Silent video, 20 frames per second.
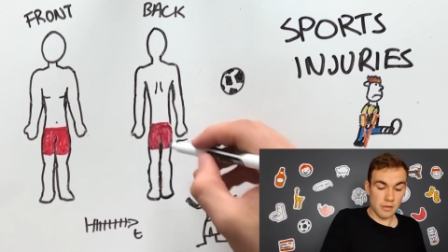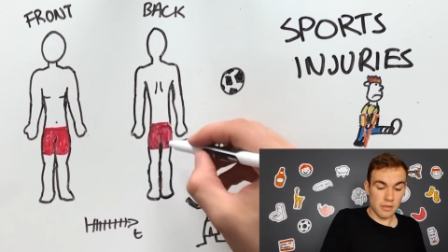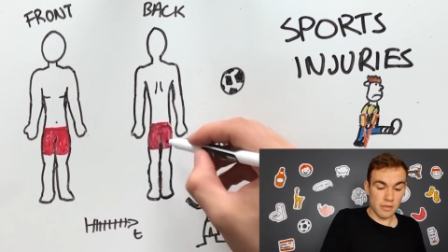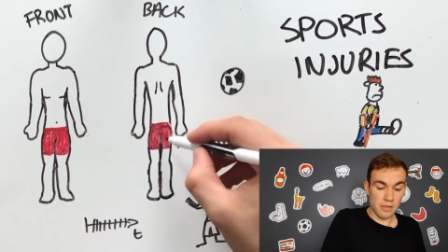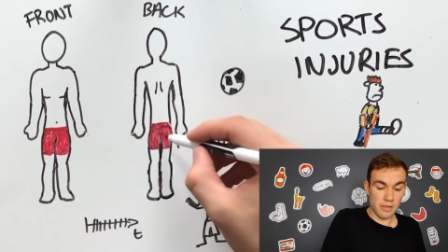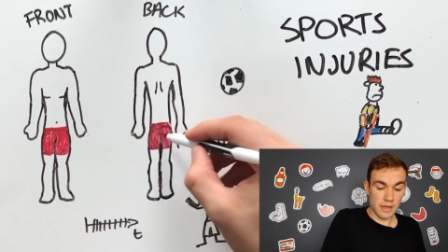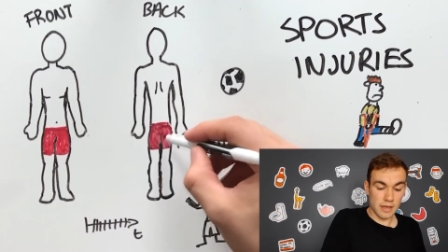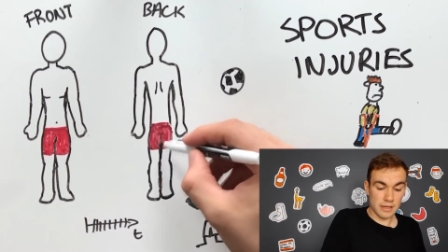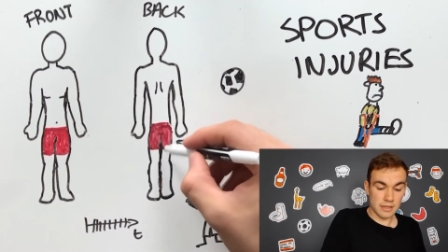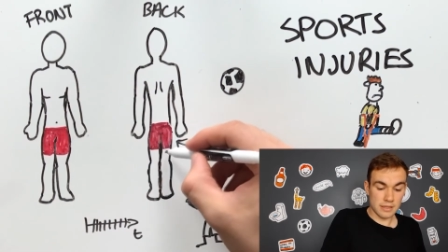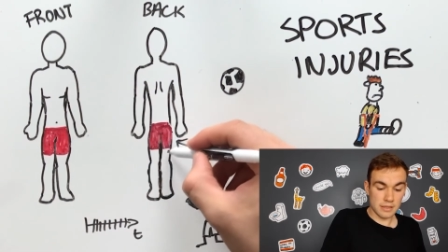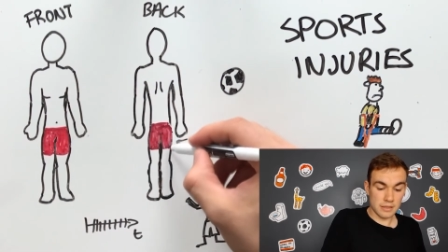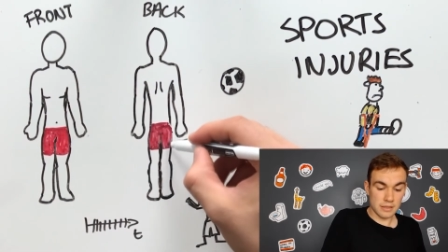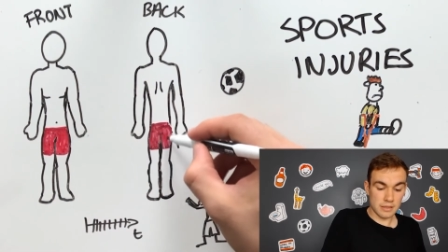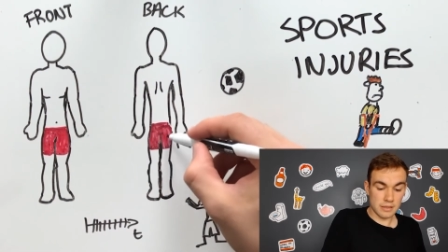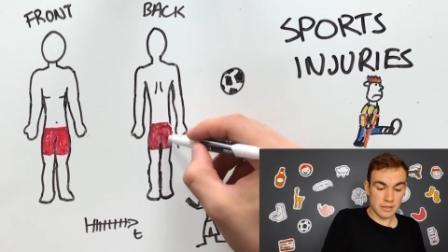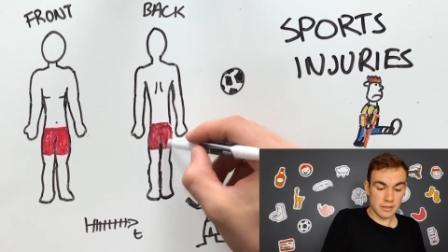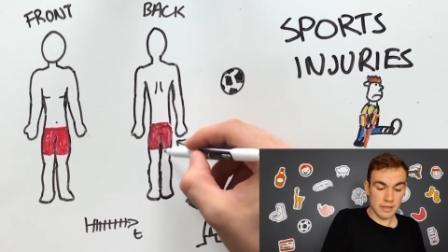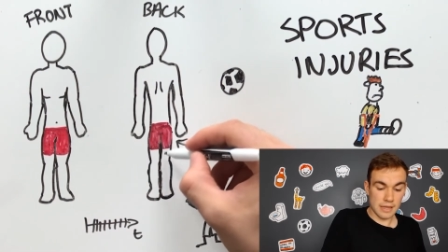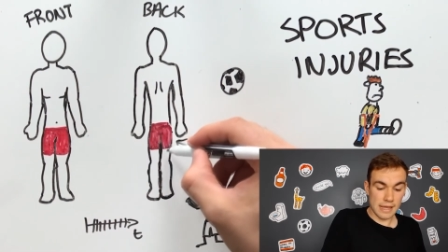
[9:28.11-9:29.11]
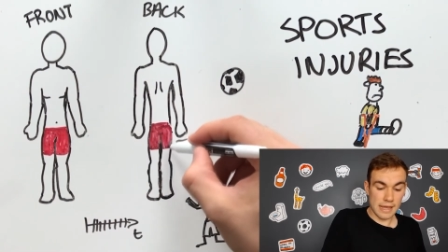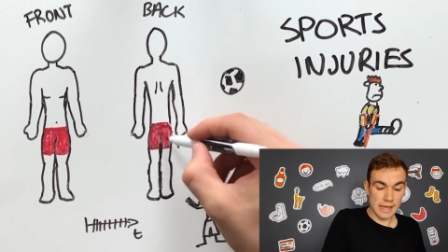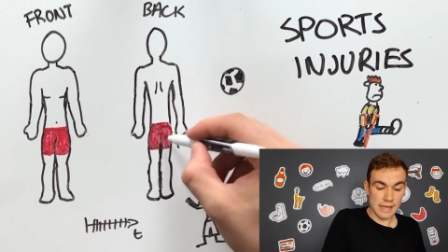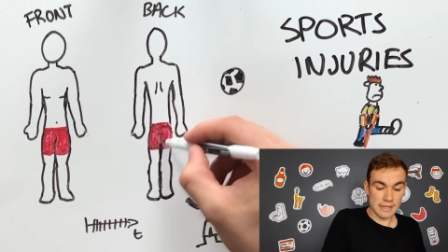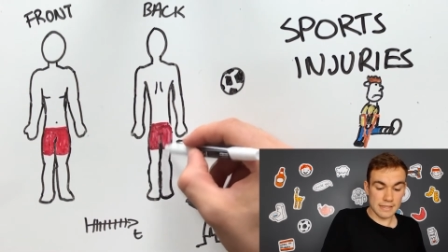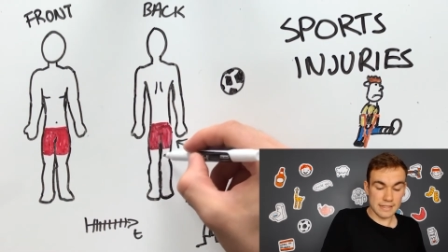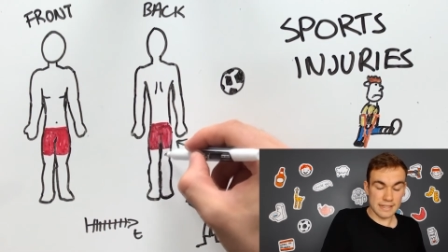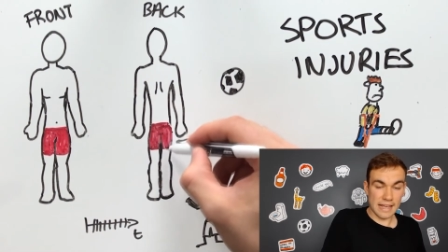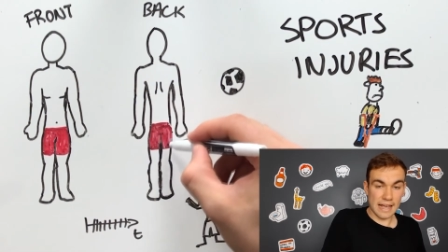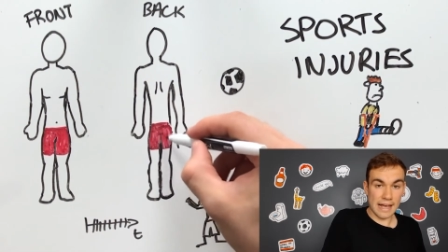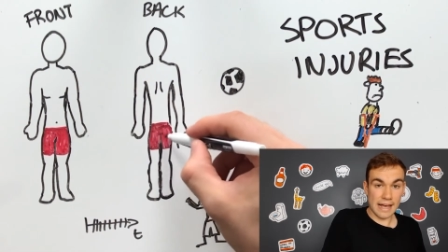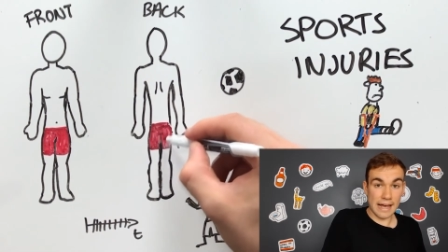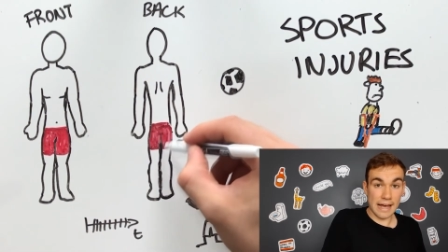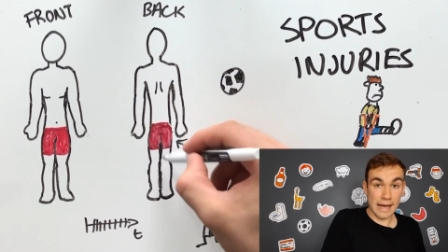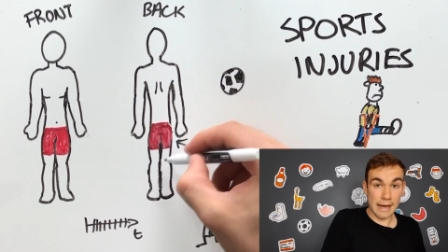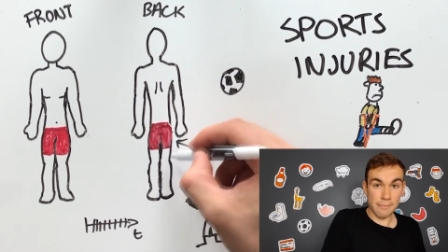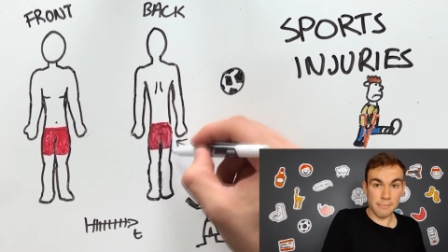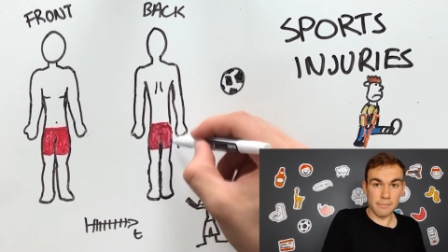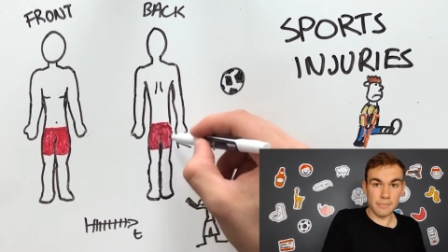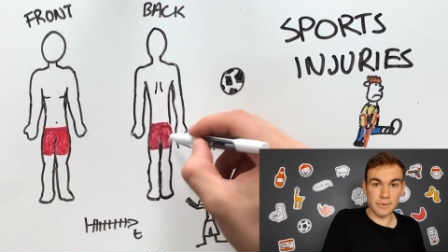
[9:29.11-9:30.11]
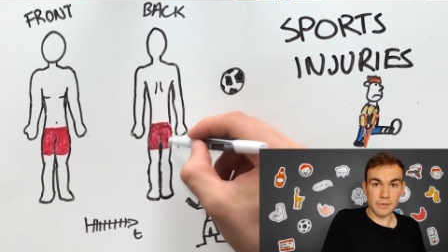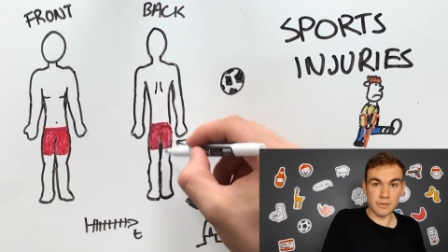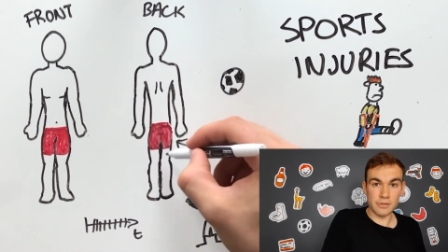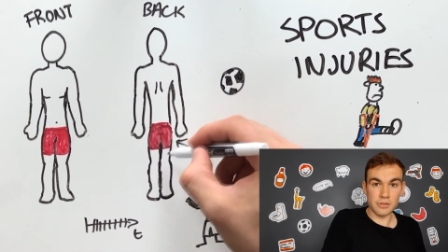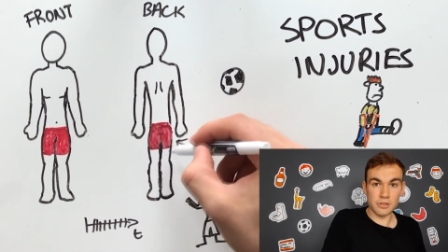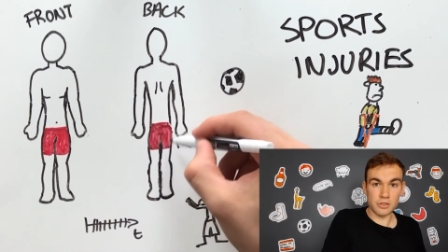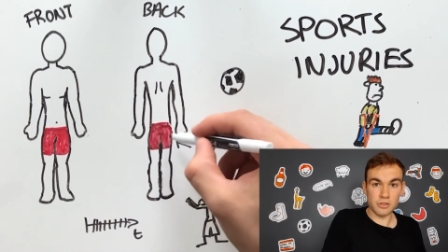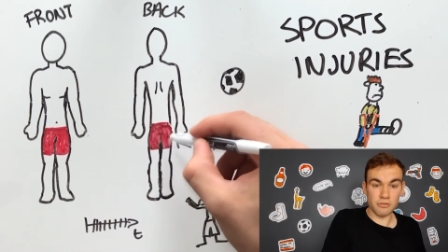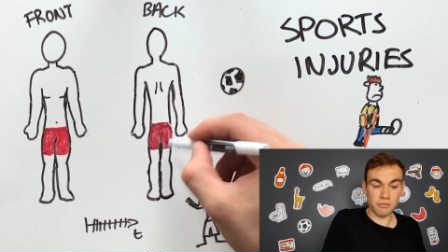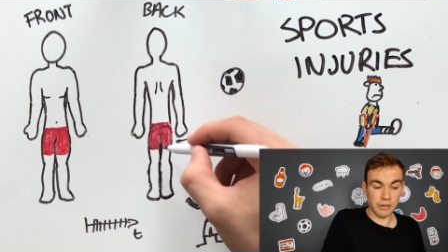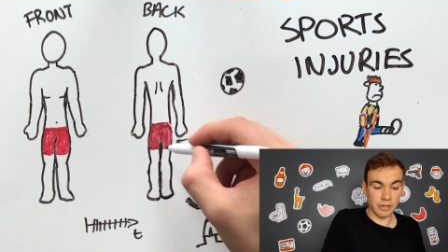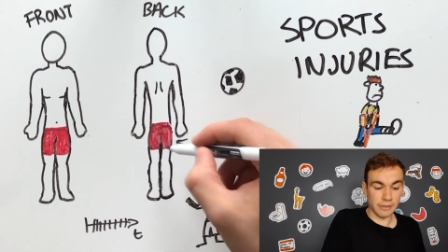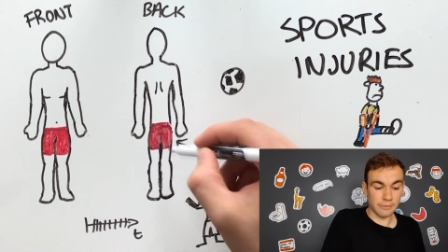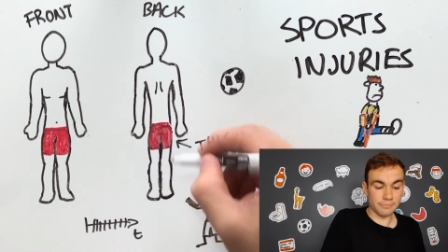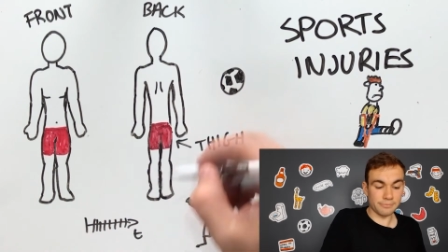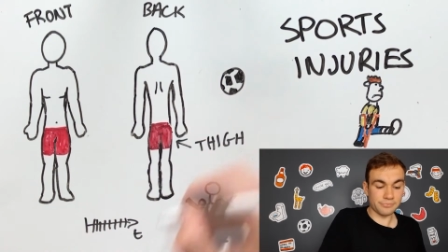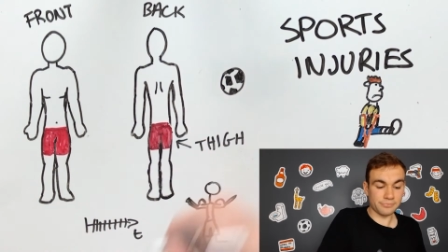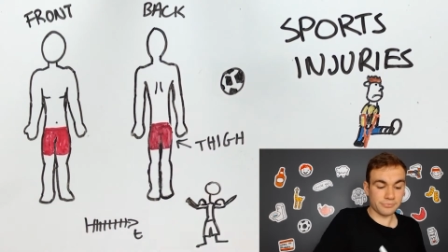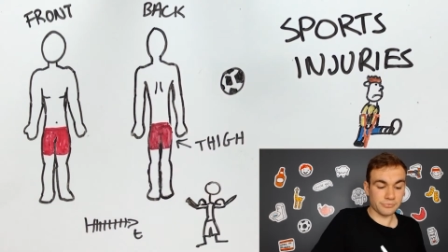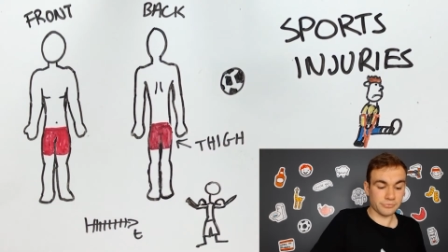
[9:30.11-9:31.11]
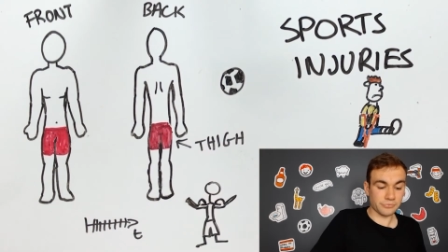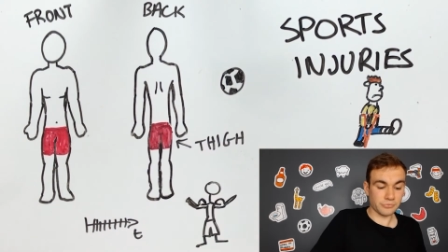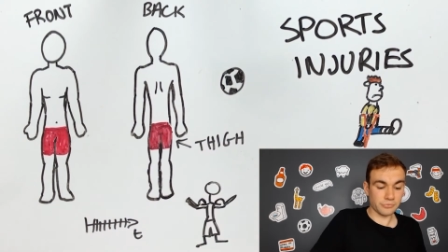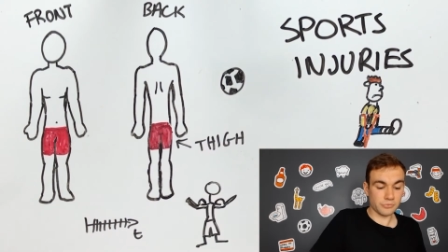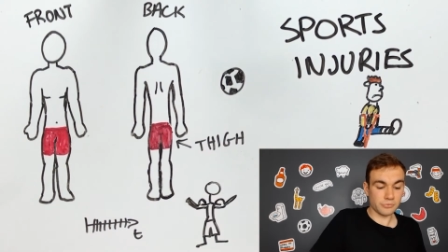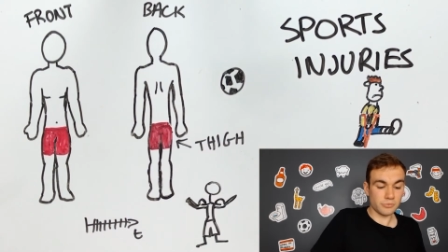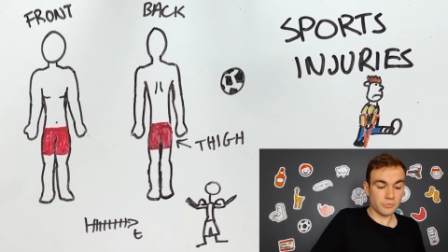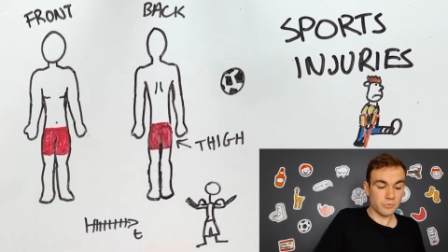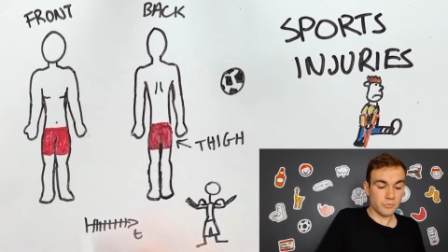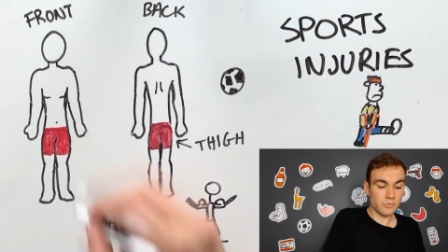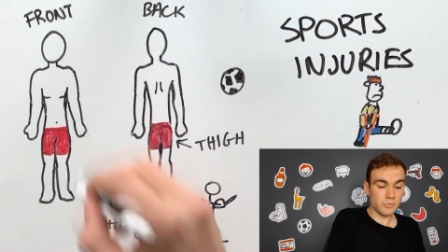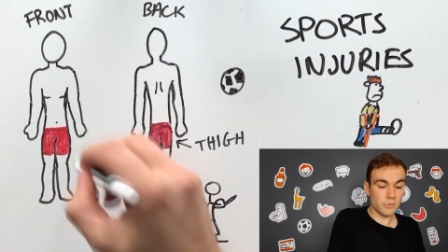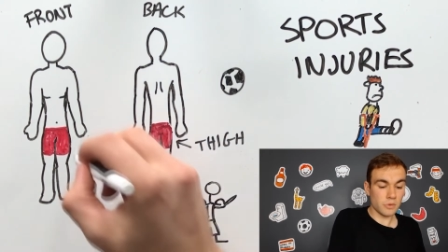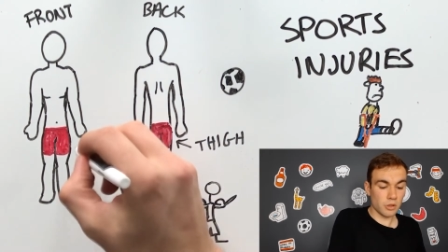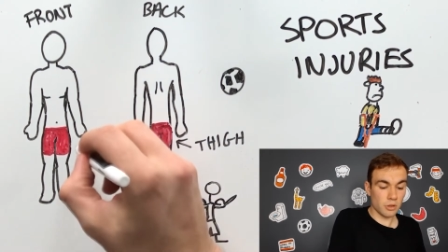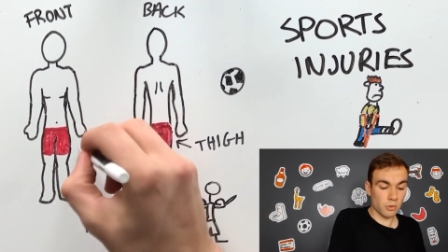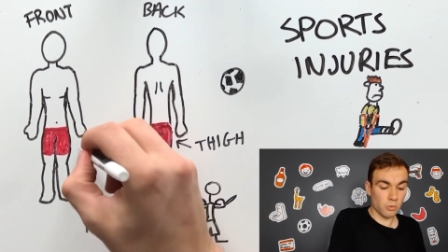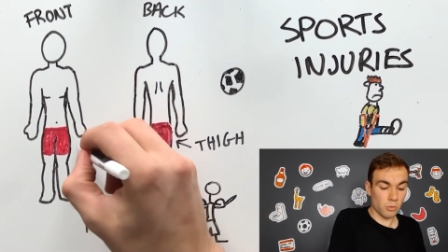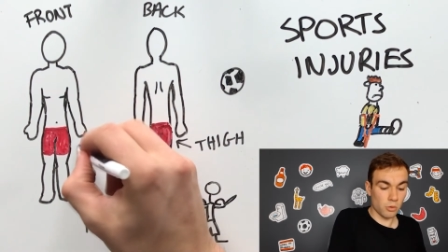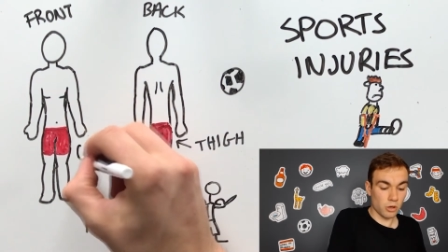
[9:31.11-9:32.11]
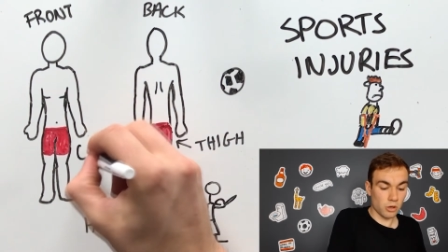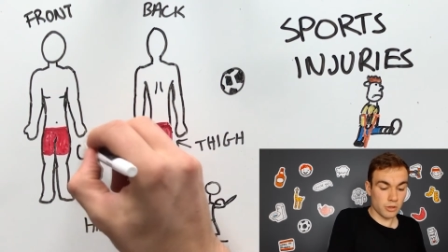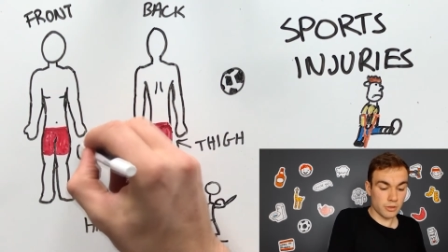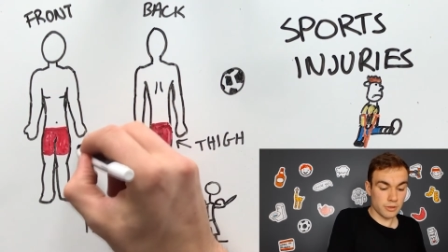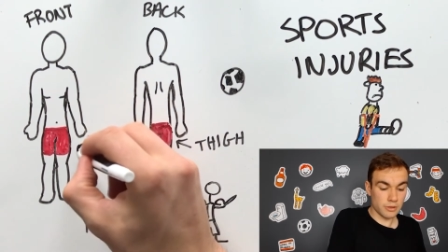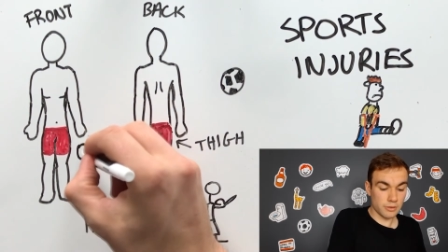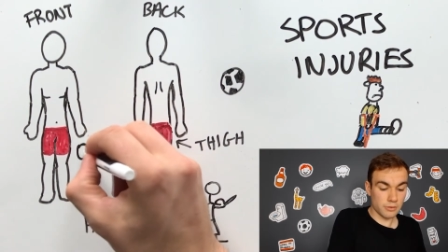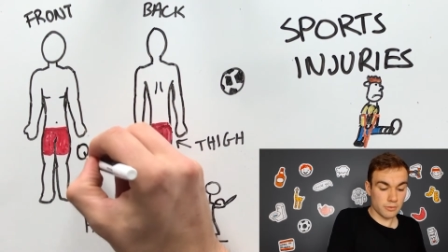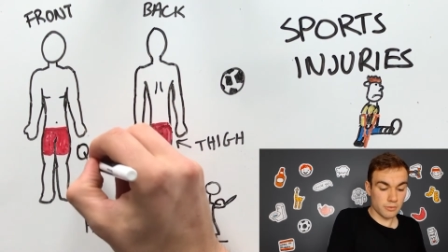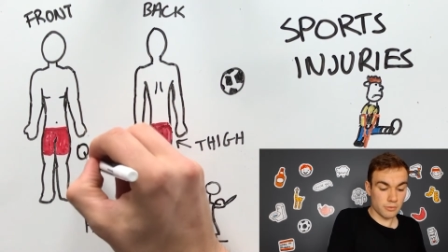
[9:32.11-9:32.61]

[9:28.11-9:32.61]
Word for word: this is the hamstring. Quad,